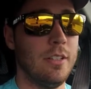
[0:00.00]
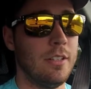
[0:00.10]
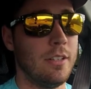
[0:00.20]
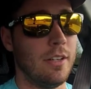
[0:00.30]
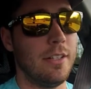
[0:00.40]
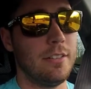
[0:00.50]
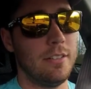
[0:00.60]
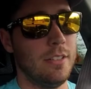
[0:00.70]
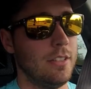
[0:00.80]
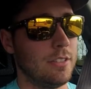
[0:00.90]
there. Alright.
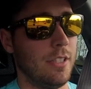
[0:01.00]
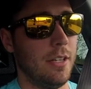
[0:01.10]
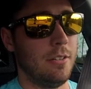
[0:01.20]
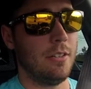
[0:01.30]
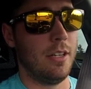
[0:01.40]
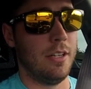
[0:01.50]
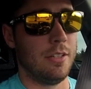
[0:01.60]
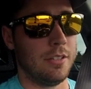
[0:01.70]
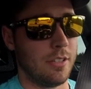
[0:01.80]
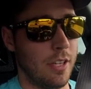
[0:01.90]
So yeah,
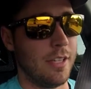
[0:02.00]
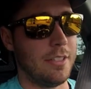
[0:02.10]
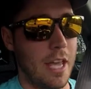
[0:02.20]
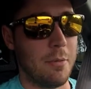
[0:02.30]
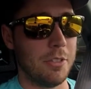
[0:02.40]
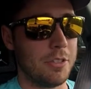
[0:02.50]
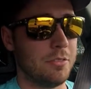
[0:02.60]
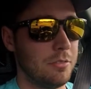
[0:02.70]
there's a lot of damage